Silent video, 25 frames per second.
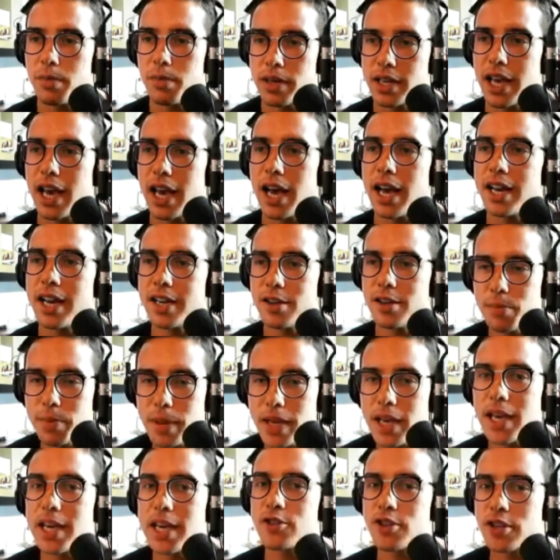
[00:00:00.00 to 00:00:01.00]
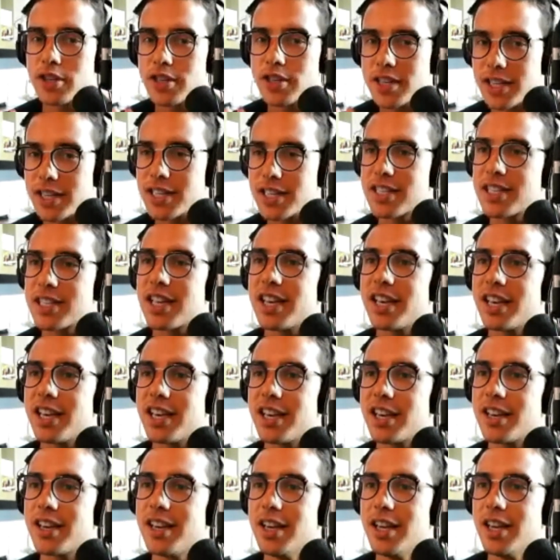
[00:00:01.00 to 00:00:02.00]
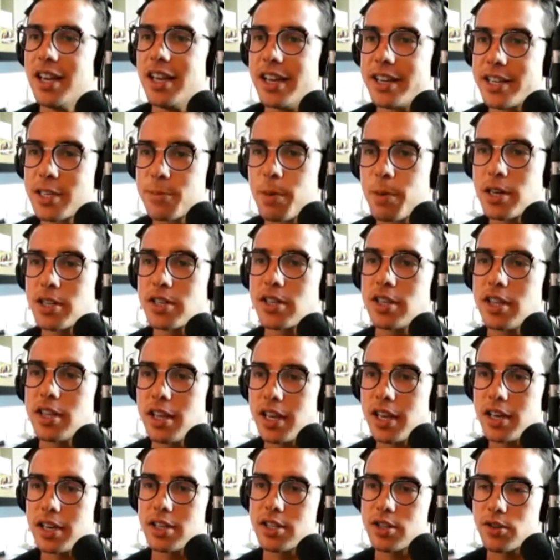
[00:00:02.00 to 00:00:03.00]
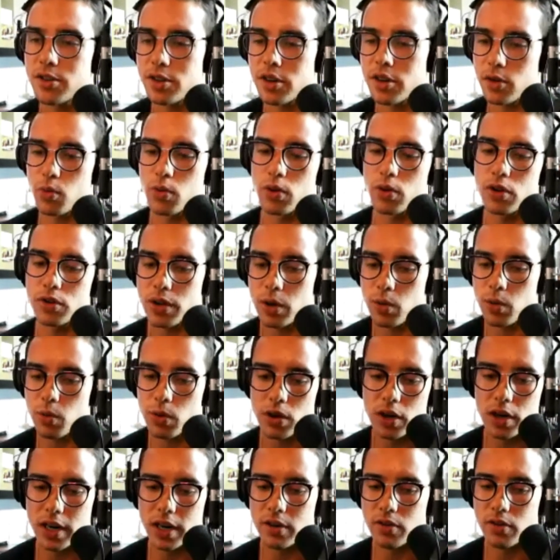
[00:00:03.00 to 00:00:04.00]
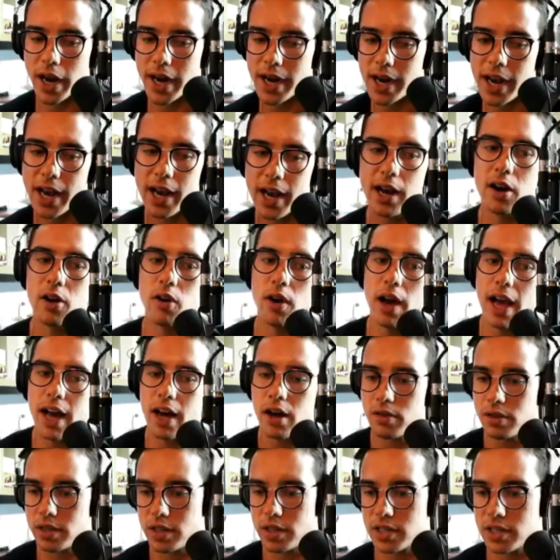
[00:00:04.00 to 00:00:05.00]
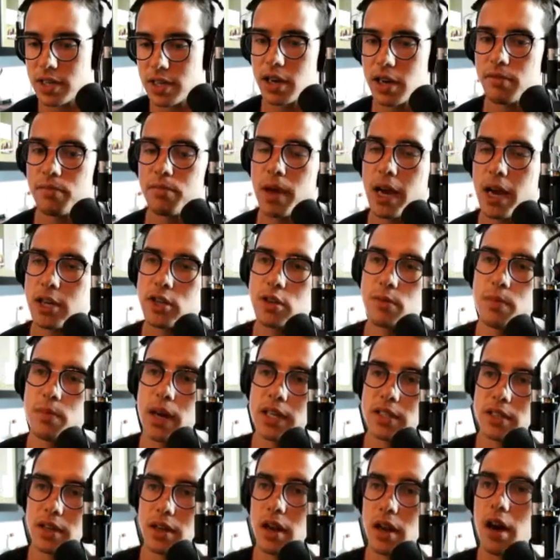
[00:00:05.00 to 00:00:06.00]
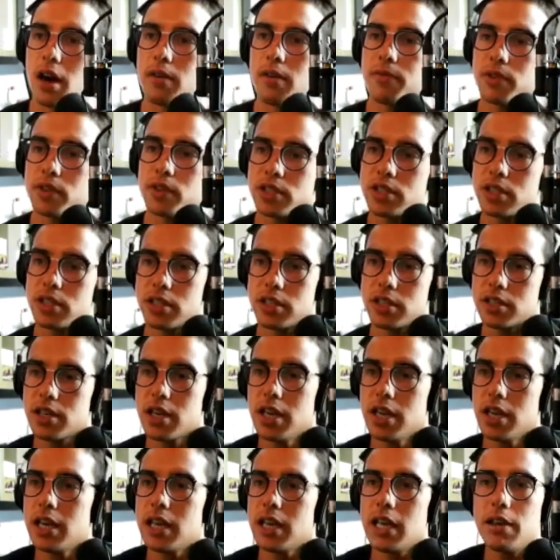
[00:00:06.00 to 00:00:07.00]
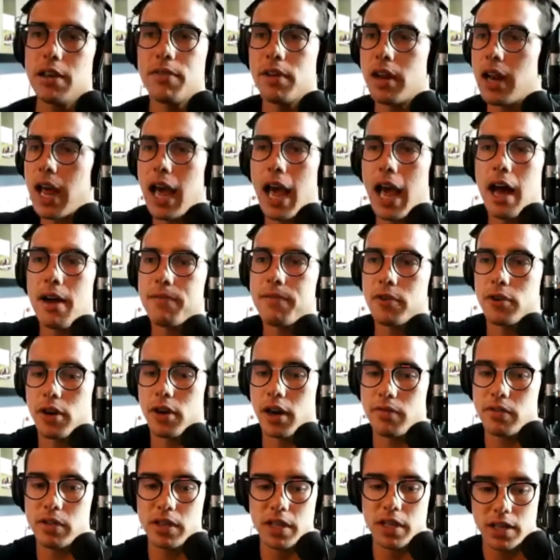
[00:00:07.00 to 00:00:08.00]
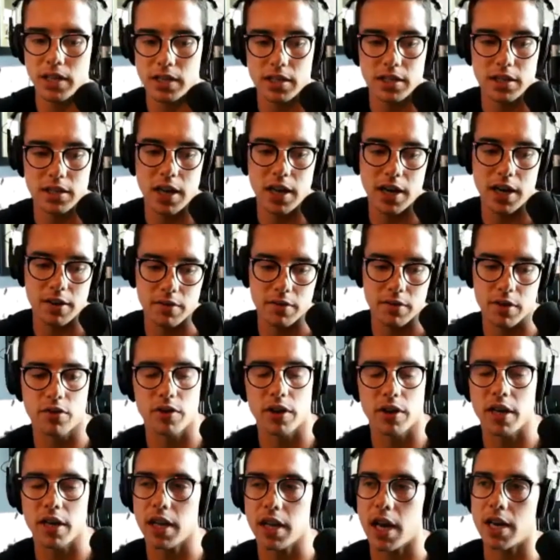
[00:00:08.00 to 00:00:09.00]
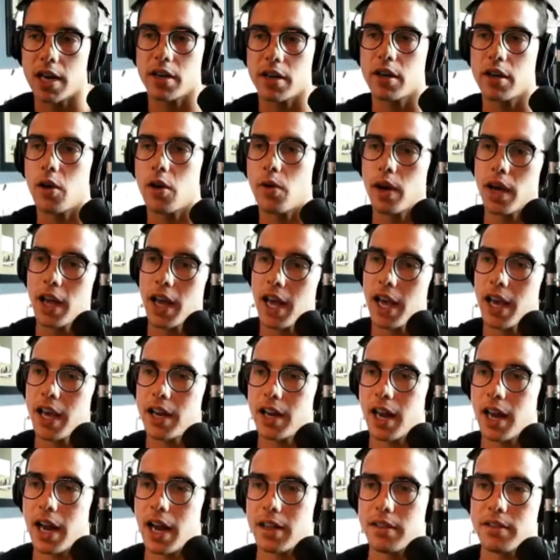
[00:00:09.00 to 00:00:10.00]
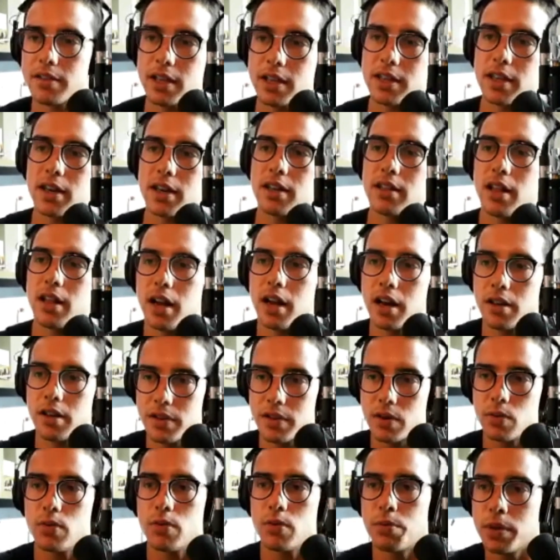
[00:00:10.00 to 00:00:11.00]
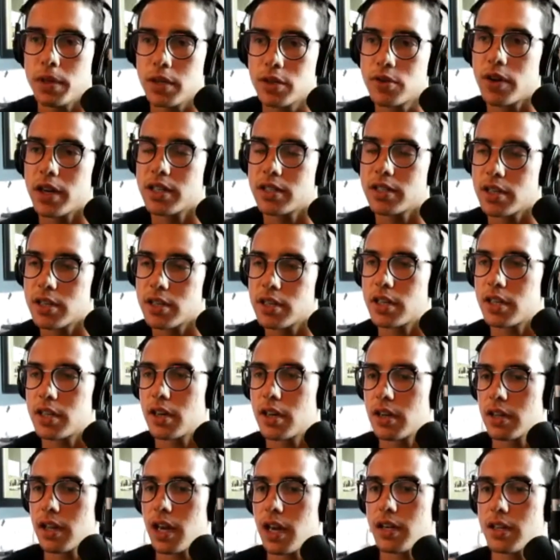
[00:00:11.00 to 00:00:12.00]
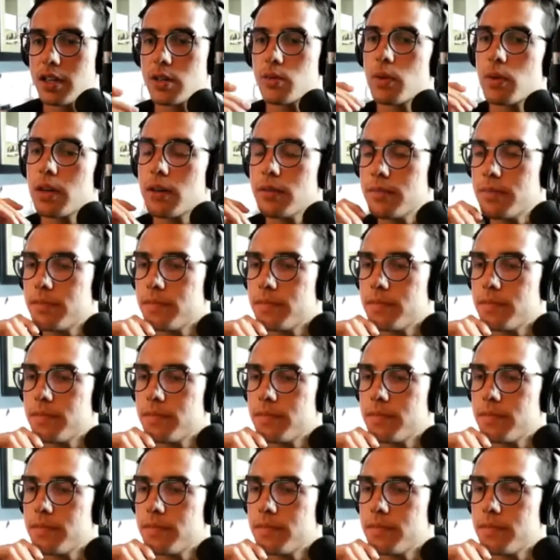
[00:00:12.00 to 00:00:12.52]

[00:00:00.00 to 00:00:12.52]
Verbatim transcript: But yeah, it'll be interesting seeing, especially the industry or the world that we're in right now, how these kind of masterminds and conferences, even after everything is kind of the green light and go ahead, I think that a lot of it will be transitioning online as well.